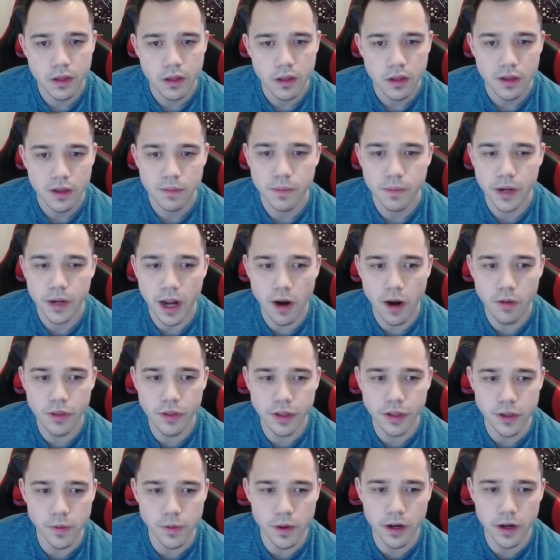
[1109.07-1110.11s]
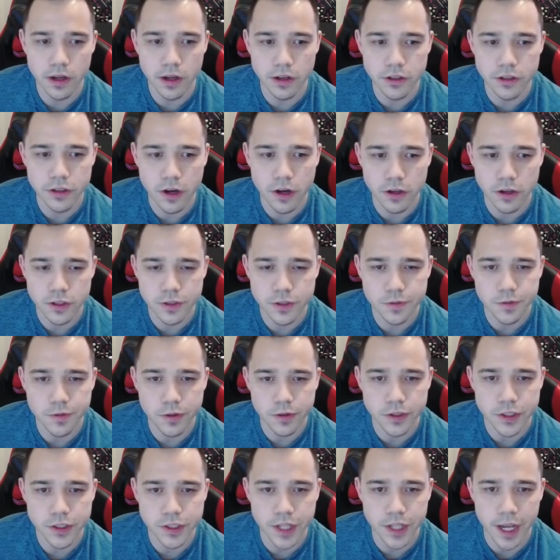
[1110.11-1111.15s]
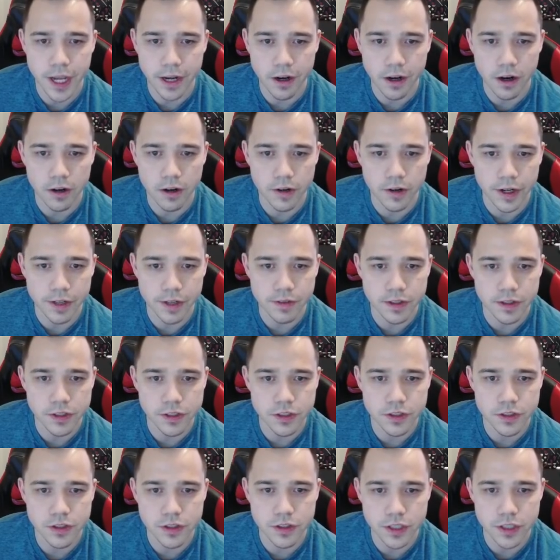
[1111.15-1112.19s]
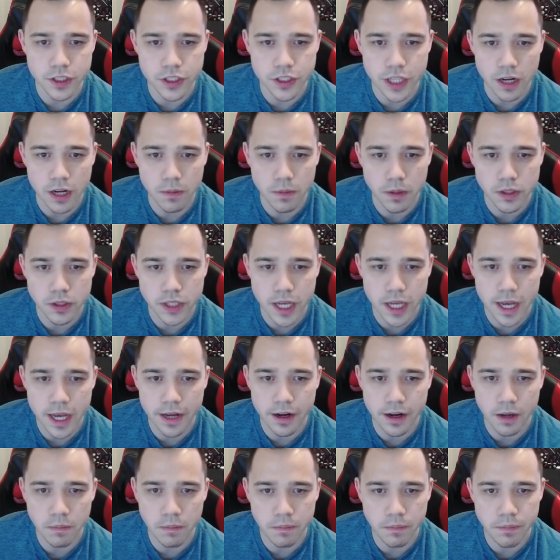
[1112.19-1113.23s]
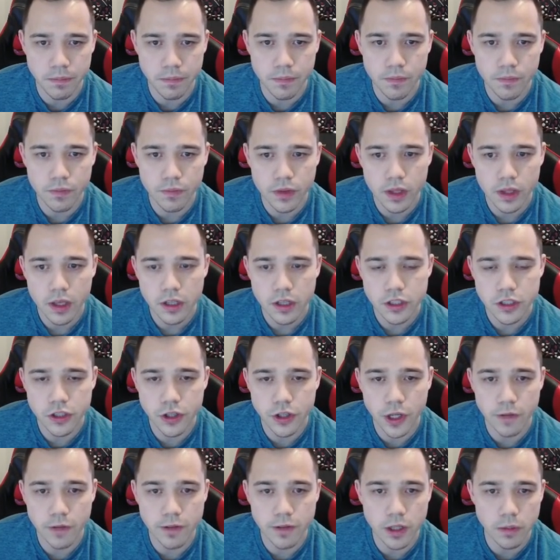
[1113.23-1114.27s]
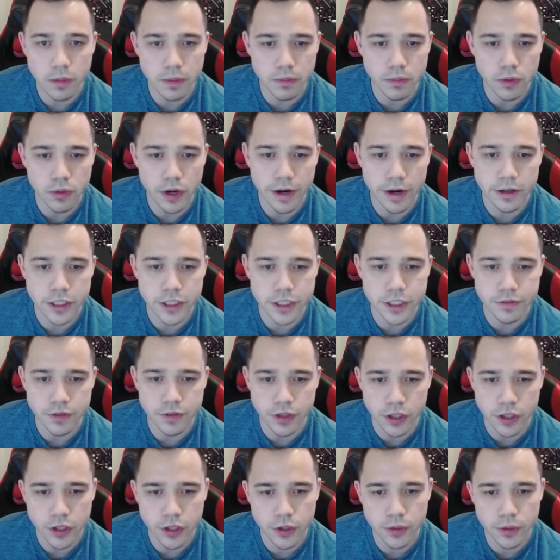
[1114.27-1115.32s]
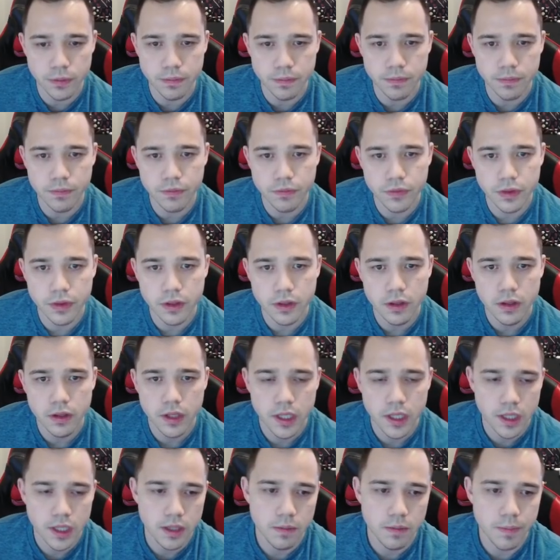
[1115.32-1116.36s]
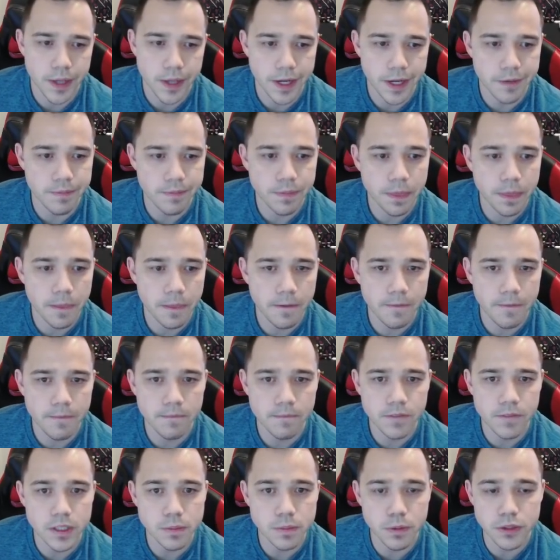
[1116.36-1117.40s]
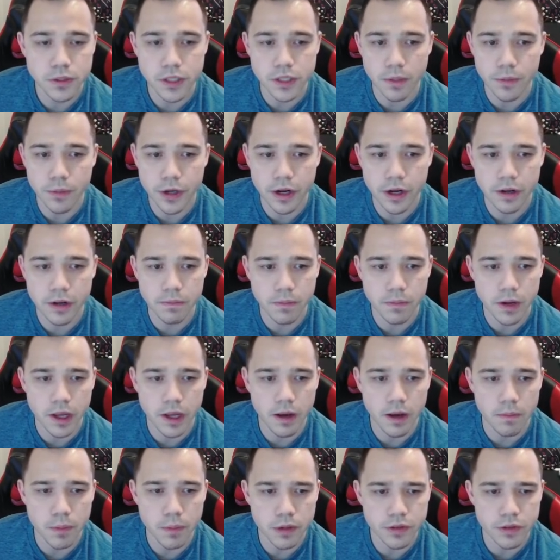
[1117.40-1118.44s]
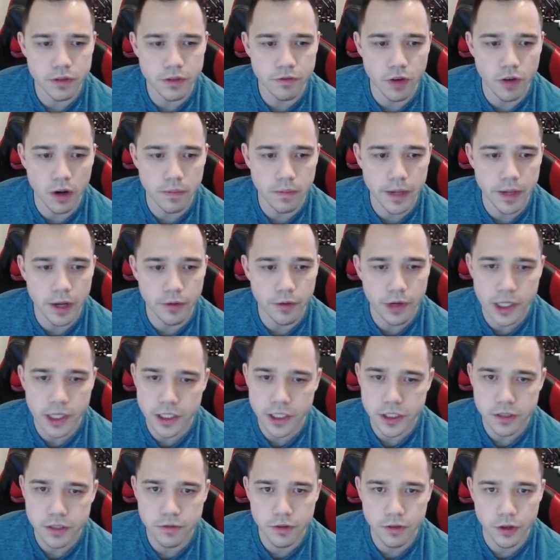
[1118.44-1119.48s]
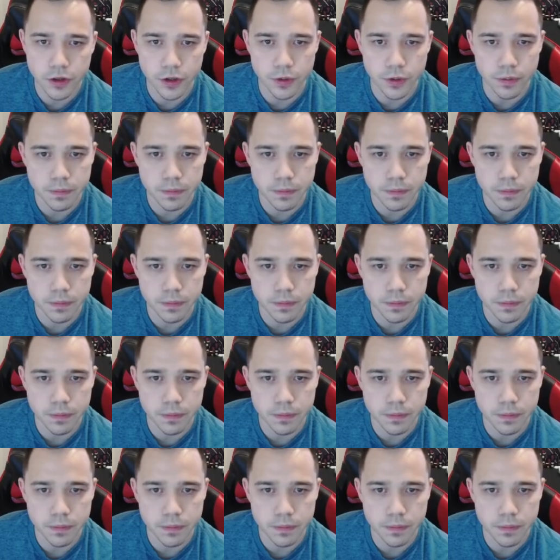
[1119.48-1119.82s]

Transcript: But I don't think you want to undercharge this versus Gengar, right? These Shadow Balls add up. Sure, you have a little bit more energy for the Goon. But this puts Umbreon in a perfect farm down range for Goon.